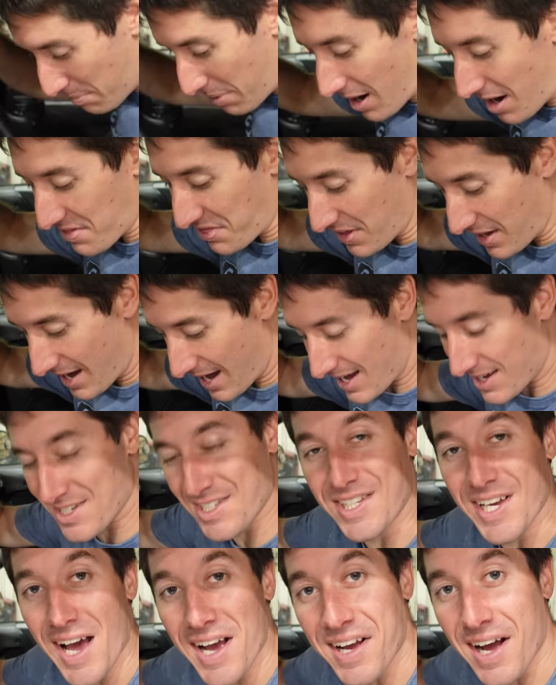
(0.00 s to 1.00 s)
bought the
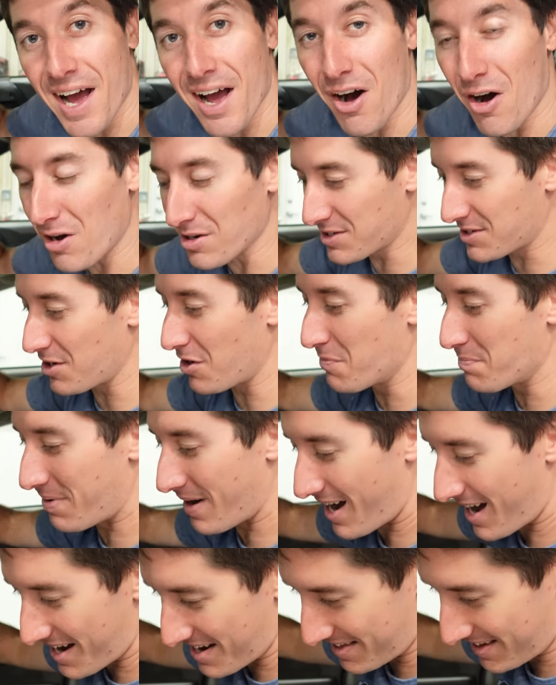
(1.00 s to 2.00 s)
Aztek, I also
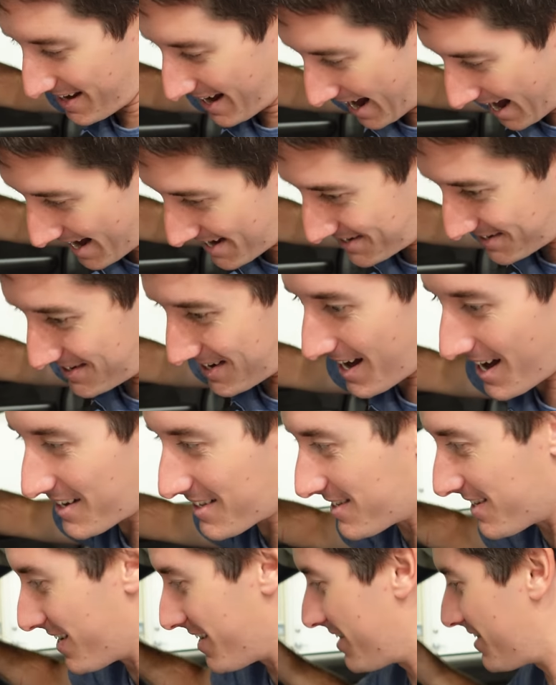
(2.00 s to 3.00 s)
bought the Aztek
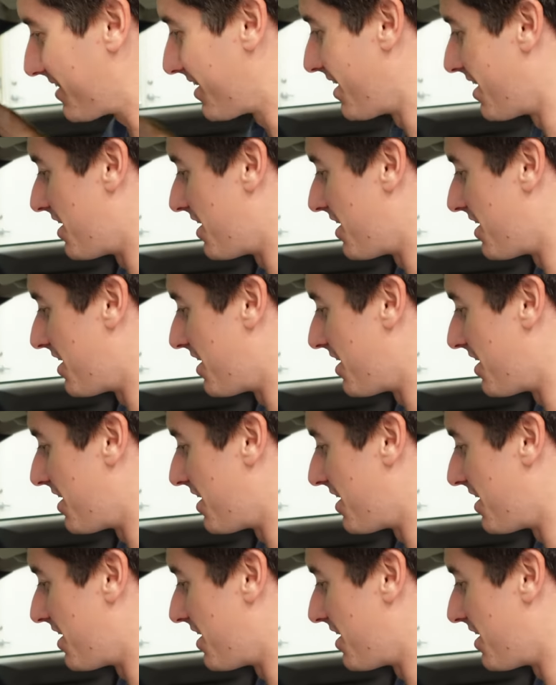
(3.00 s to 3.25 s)
tent,